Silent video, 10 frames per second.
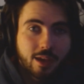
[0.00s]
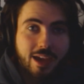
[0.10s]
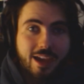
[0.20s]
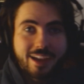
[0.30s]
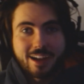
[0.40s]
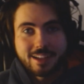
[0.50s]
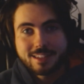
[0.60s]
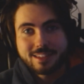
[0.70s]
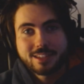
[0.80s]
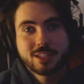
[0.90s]
Hey guys,
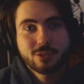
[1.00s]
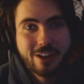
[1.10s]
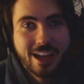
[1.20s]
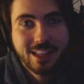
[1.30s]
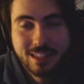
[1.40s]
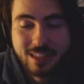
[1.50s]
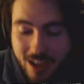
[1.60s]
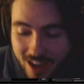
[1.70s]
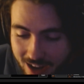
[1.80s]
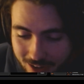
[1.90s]
this is Rats,
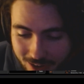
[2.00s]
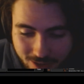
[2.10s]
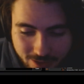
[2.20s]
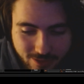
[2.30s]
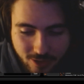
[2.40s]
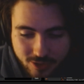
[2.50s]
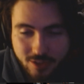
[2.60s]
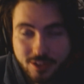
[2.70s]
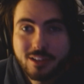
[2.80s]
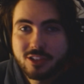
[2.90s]
also
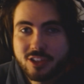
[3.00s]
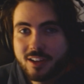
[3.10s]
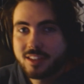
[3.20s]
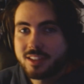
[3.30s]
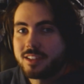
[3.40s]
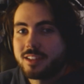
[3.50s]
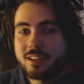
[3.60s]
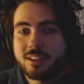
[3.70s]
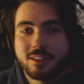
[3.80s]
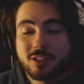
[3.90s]
known as Jonathan.
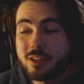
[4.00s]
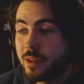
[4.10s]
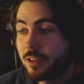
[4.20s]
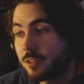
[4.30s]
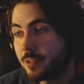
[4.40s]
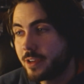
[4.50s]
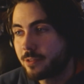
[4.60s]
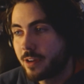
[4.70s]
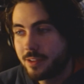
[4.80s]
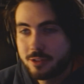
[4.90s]
It should be the other way
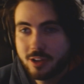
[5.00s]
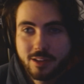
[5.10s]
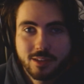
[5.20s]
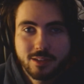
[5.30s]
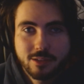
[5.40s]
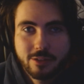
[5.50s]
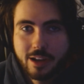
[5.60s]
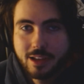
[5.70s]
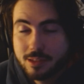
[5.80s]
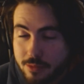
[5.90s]
around. Jonathan is
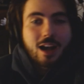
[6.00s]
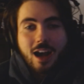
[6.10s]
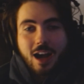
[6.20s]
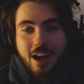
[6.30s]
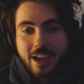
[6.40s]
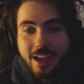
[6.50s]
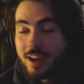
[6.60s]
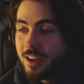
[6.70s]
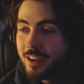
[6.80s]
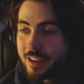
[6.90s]
Rats.
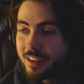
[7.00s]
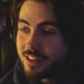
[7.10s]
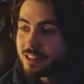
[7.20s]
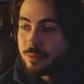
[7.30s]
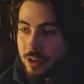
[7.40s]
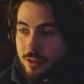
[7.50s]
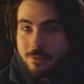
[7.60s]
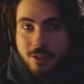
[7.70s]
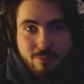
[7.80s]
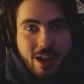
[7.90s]
I got some good
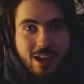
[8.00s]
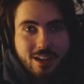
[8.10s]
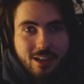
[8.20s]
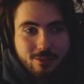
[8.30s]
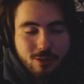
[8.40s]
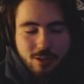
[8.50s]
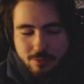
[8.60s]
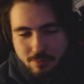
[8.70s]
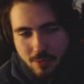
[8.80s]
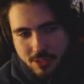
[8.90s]
feedback. Well,
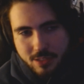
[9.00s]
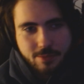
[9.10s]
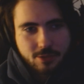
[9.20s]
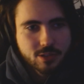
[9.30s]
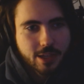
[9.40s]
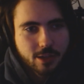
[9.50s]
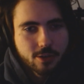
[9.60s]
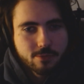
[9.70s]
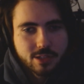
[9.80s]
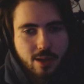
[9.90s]
mostly just like
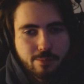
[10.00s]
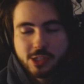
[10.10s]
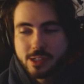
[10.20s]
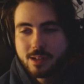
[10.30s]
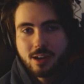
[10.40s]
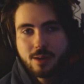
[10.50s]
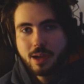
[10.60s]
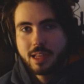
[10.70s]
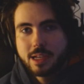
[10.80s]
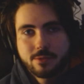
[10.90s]
good reception on my
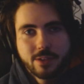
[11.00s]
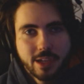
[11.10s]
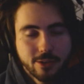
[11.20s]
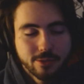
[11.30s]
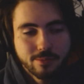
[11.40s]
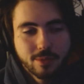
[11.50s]
last video.